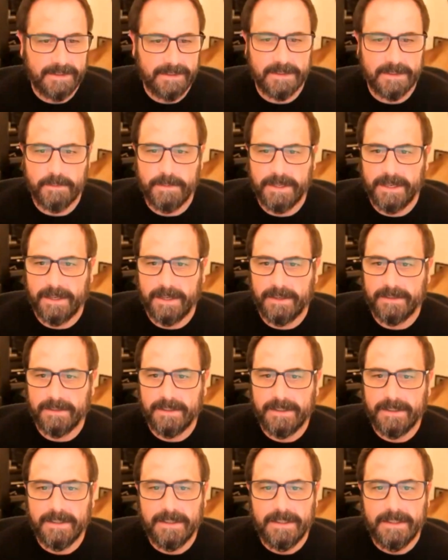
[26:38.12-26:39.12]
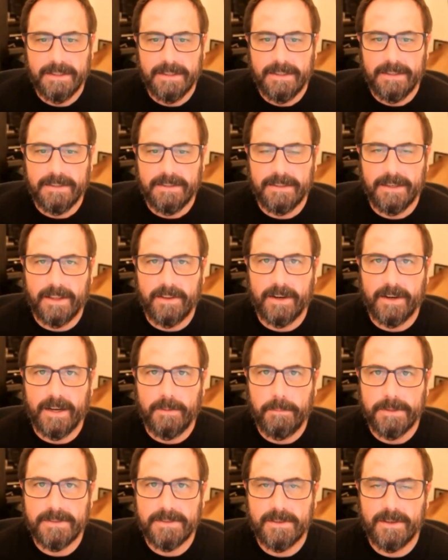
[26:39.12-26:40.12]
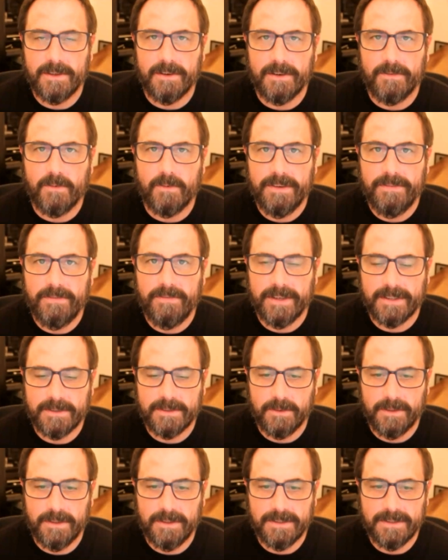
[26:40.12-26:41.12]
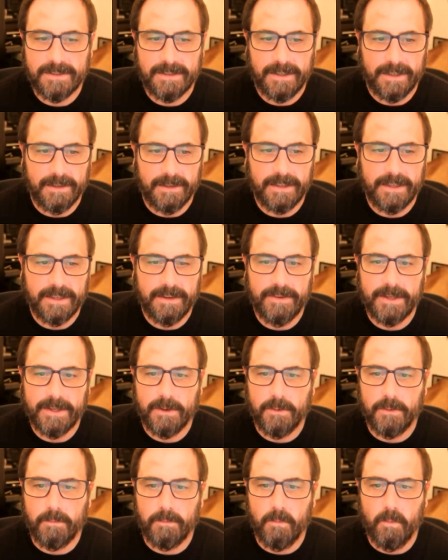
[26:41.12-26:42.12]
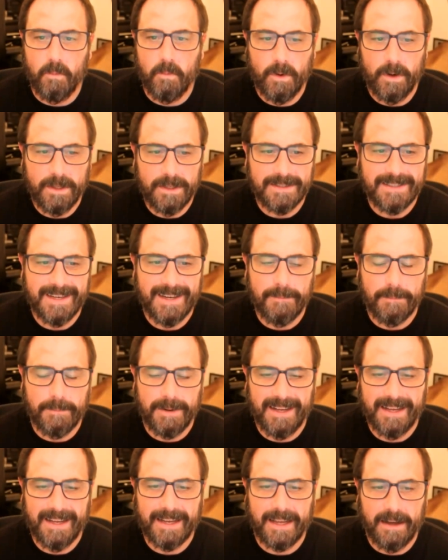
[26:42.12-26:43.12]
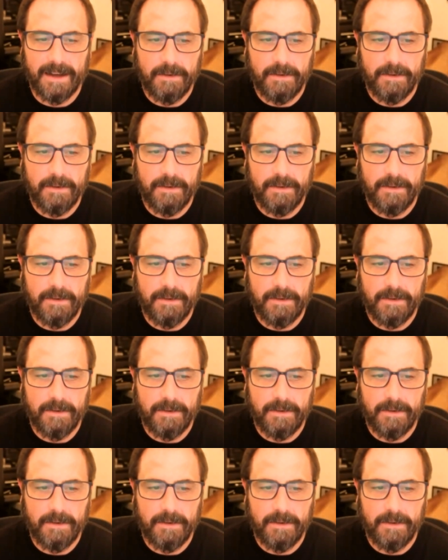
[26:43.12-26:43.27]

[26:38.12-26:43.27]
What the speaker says: This has been another episode of We Fix Real Estate, giving you real estate buying